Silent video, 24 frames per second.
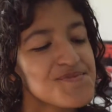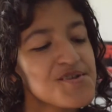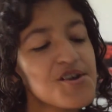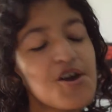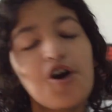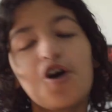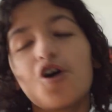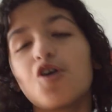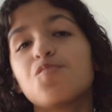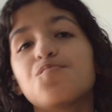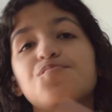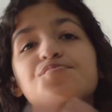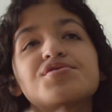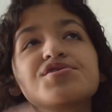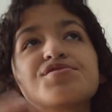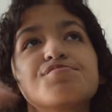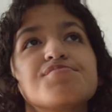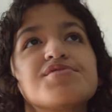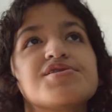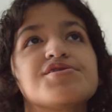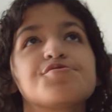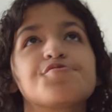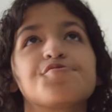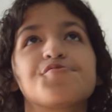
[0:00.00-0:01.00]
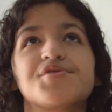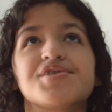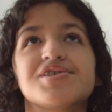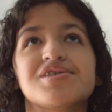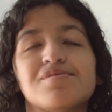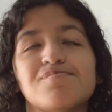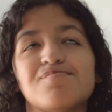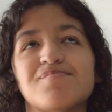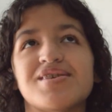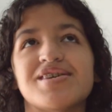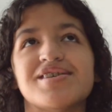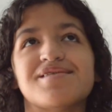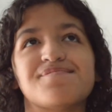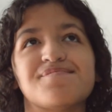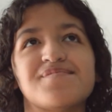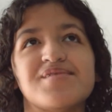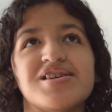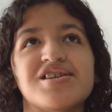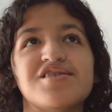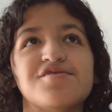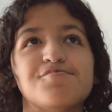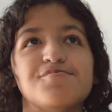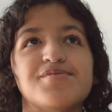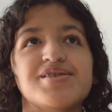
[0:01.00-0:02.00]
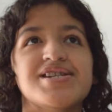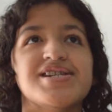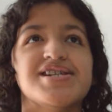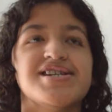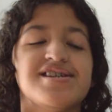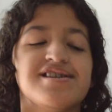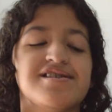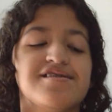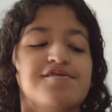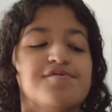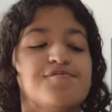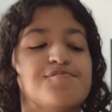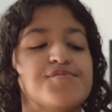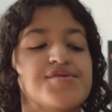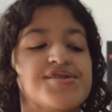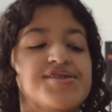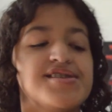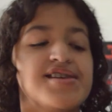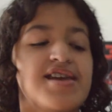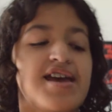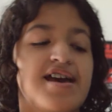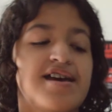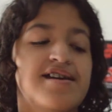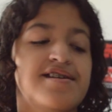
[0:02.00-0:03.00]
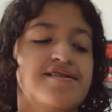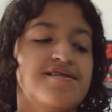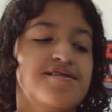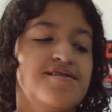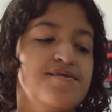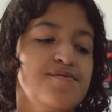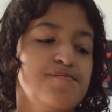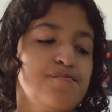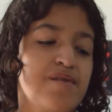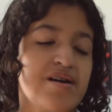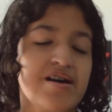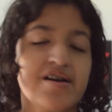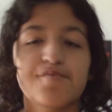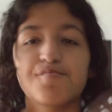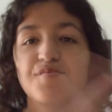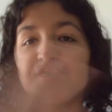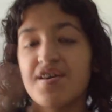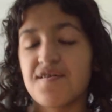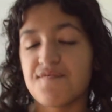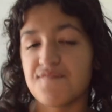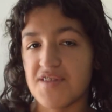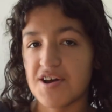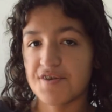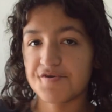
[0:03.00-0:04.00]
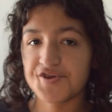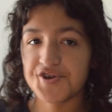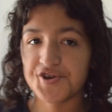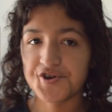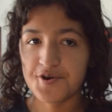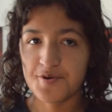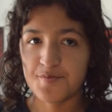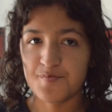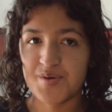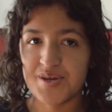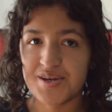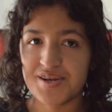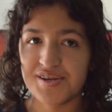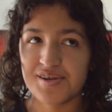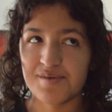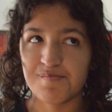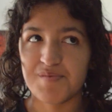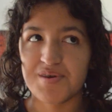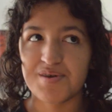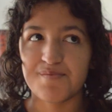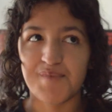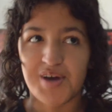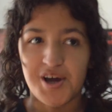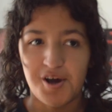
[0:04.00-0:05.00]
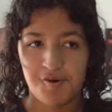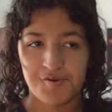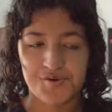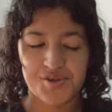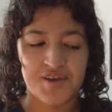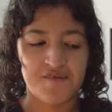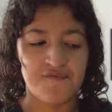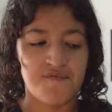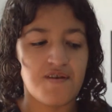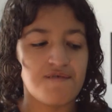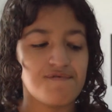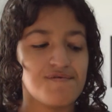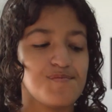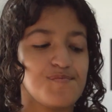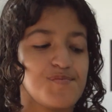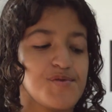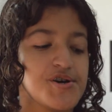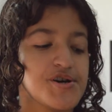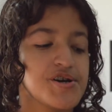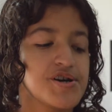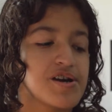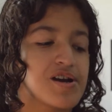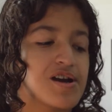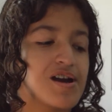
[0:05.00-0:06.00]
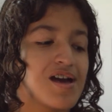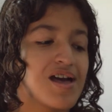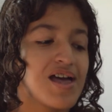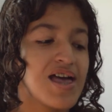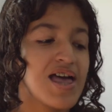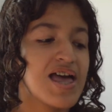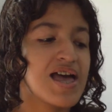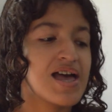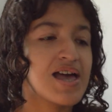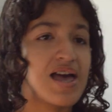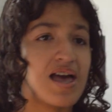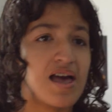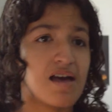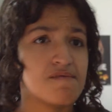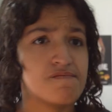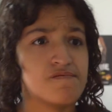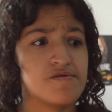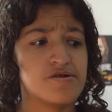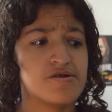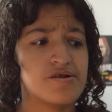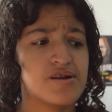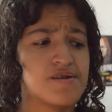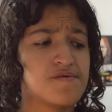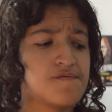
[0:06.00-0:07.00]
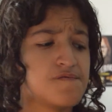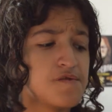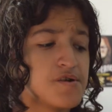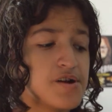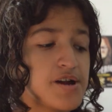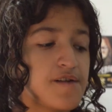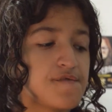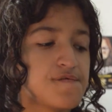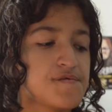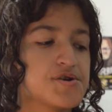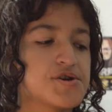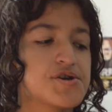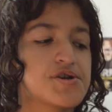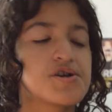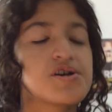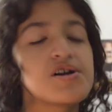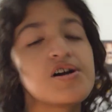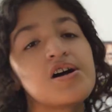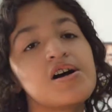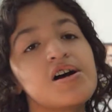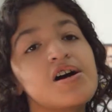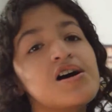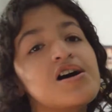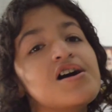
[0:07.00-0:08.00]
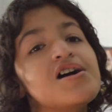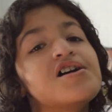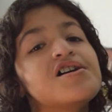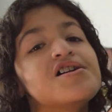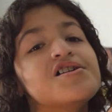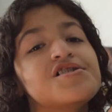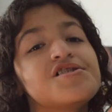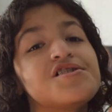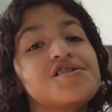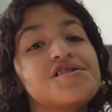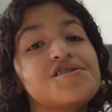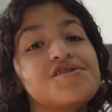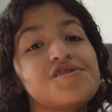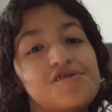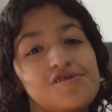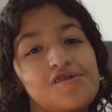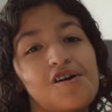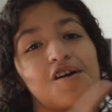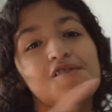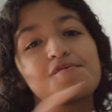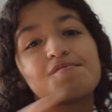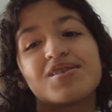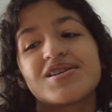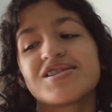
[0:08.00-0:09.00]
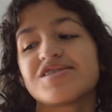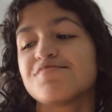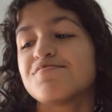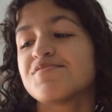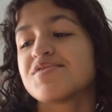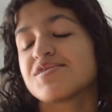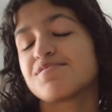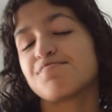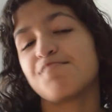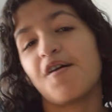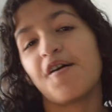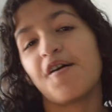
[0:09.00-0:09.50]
Hope was restored to me in reading, once again, by what I've now determined to be my all-time favorite book, ever and forever, The Long Way to a Small